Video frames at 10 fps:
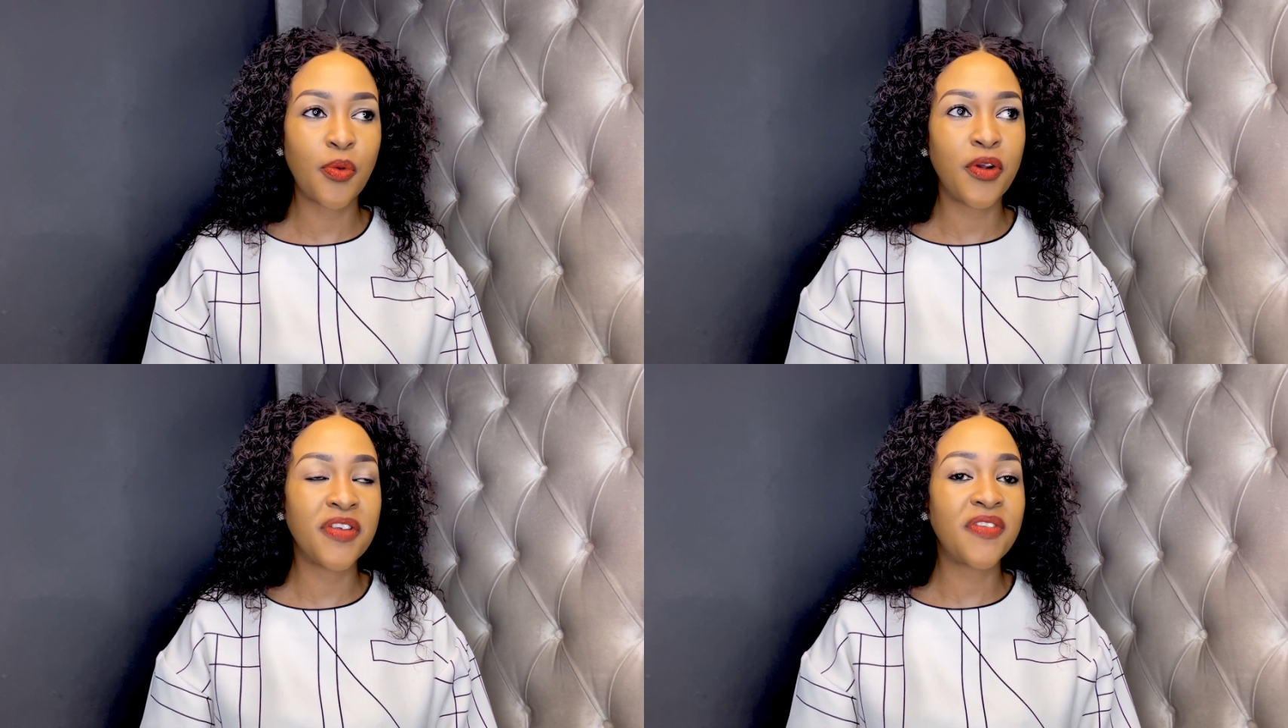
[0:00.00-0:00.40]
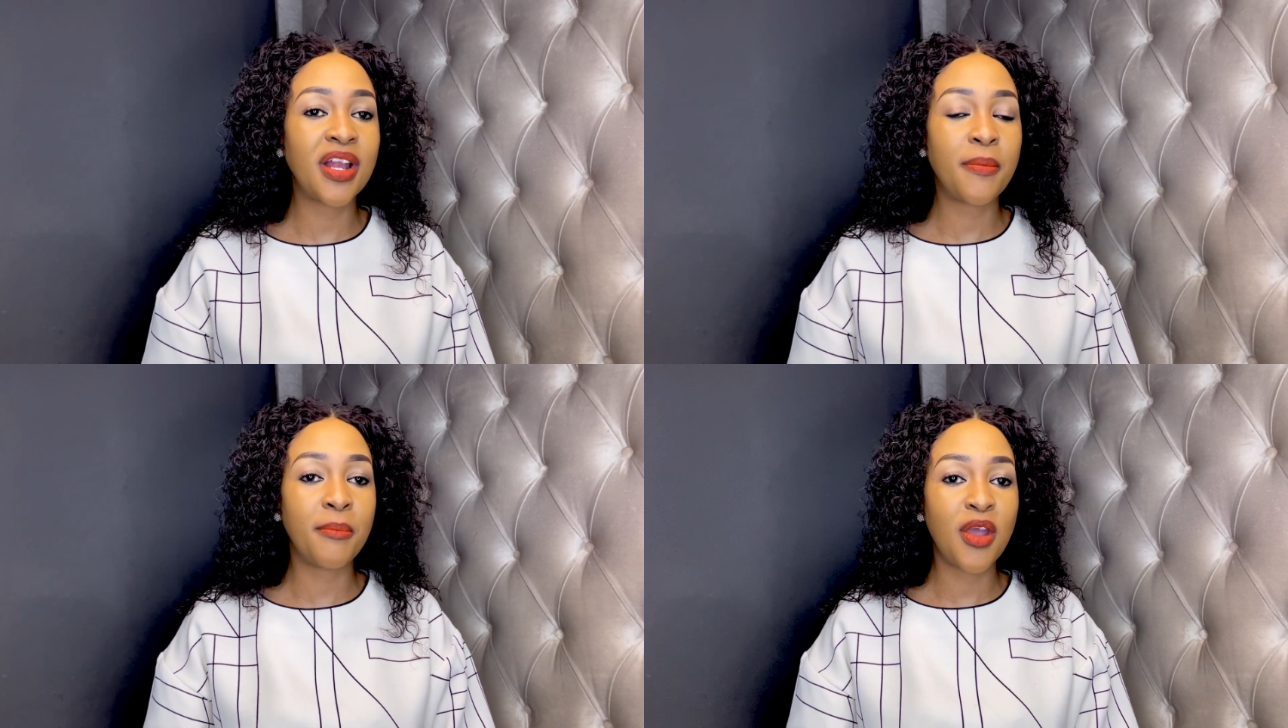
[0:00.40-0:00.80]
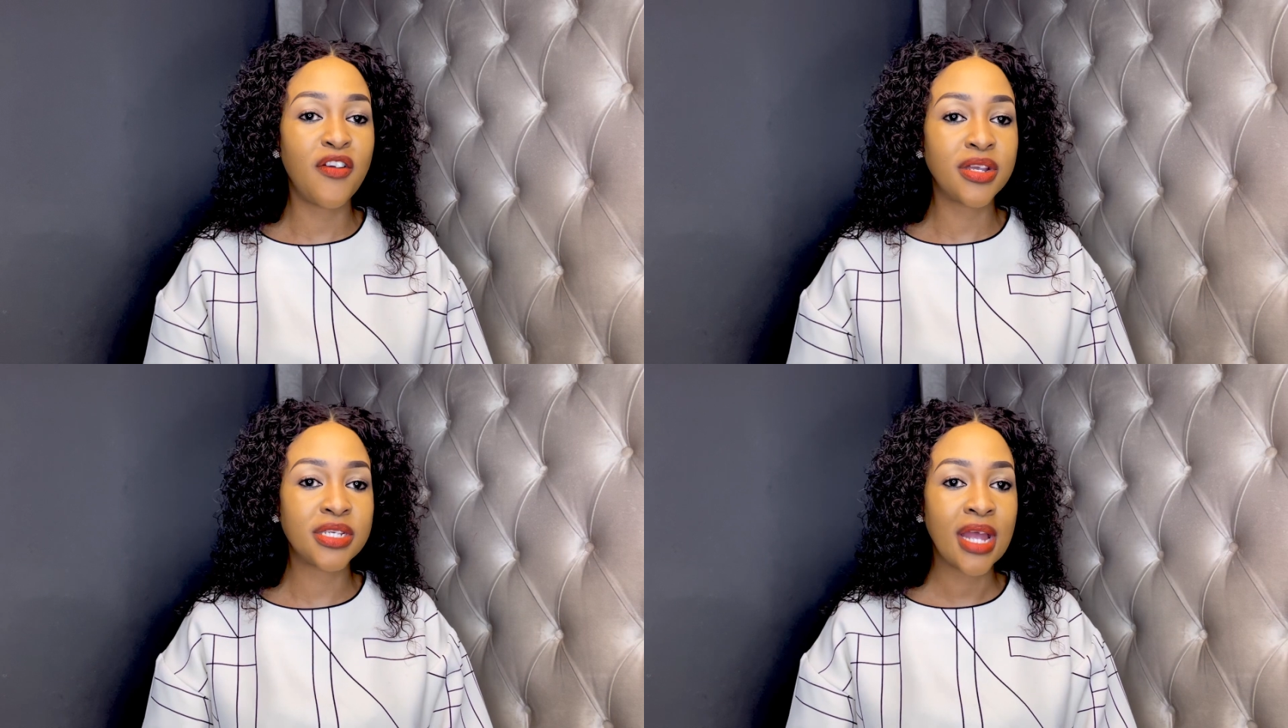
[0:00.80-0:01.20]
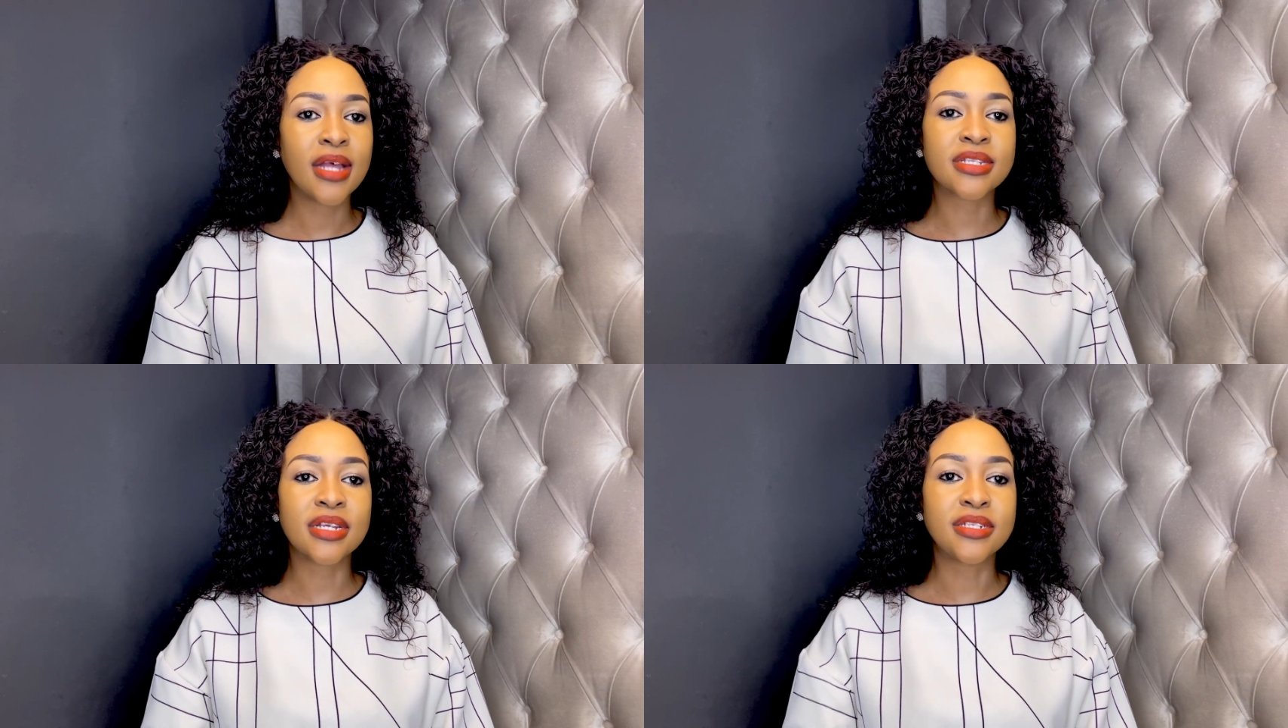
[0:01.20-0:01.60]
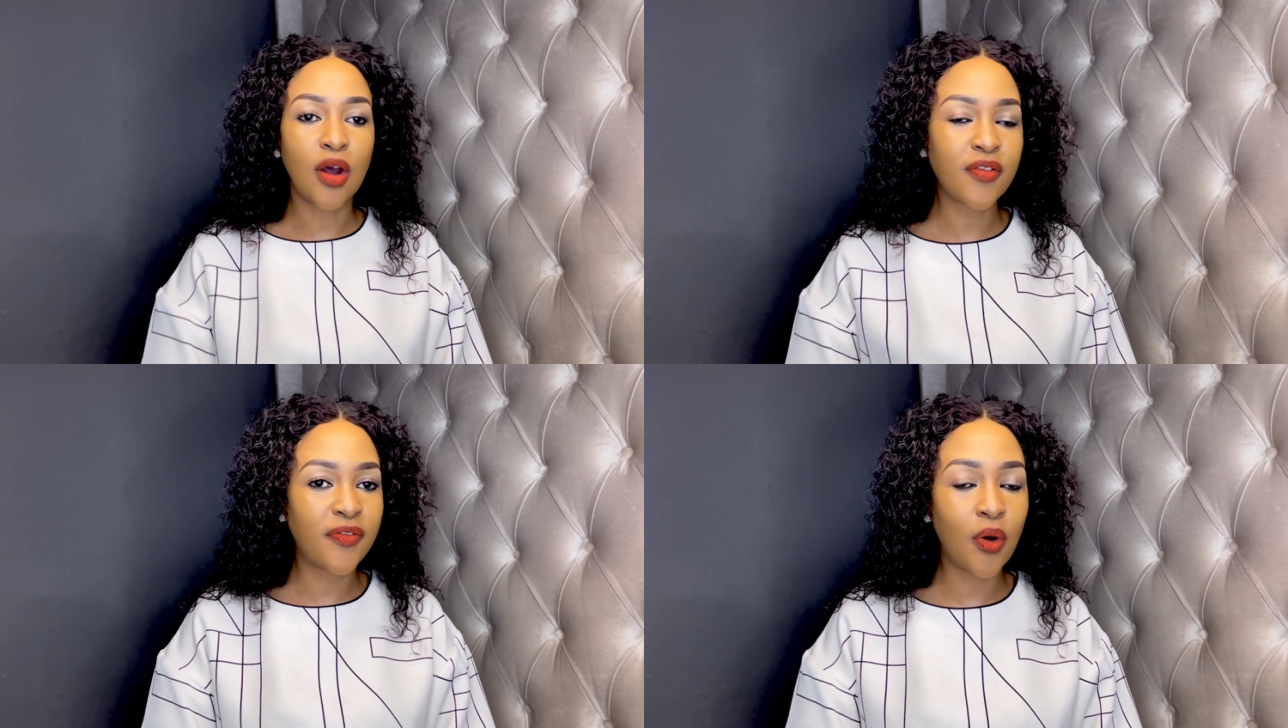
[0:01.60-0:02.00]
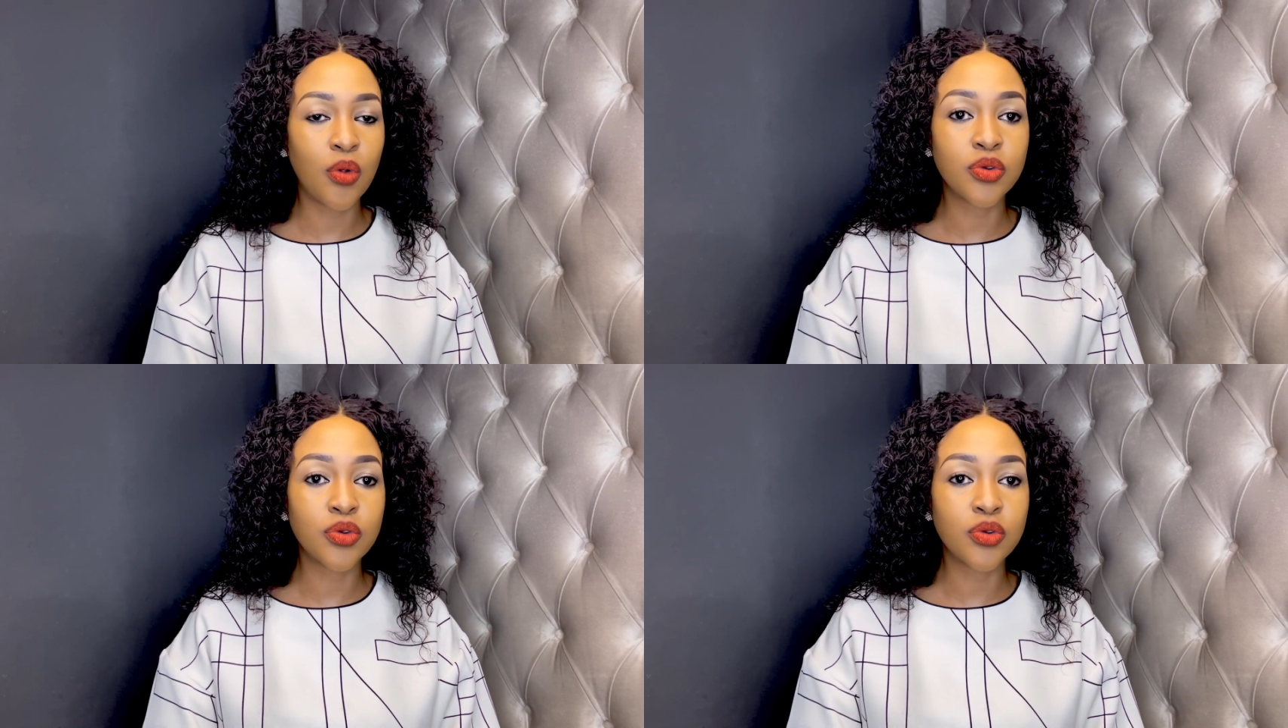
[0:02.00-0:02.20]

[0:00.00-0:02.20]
or a failing marriage as a downfall.